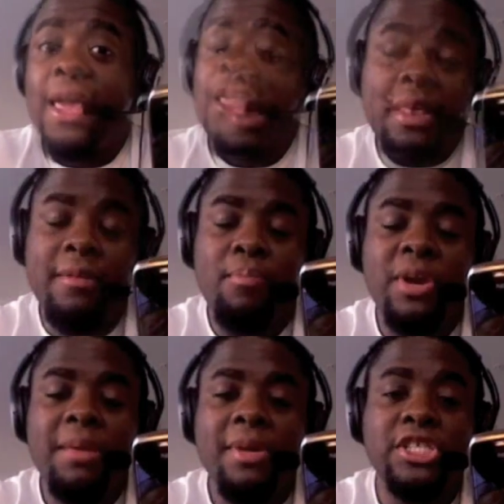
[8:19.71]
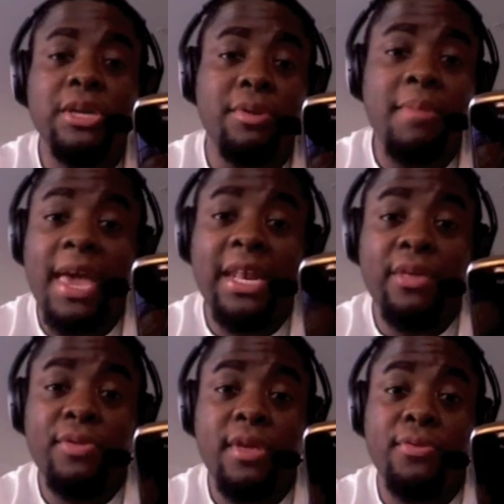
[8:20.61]
it pretty much doesn't make any
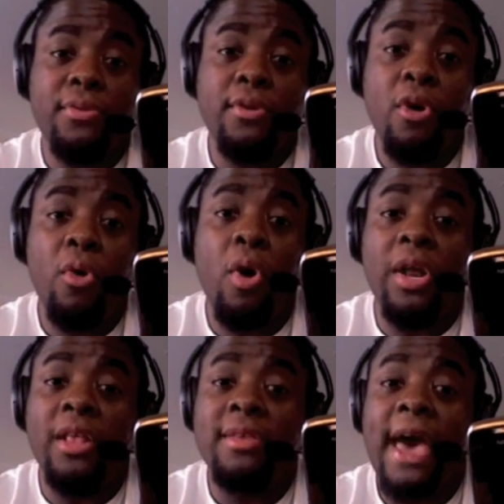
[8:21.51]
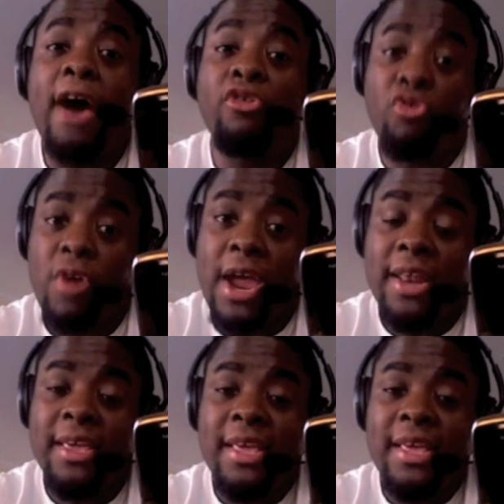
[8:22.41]
sense to go on a downgrade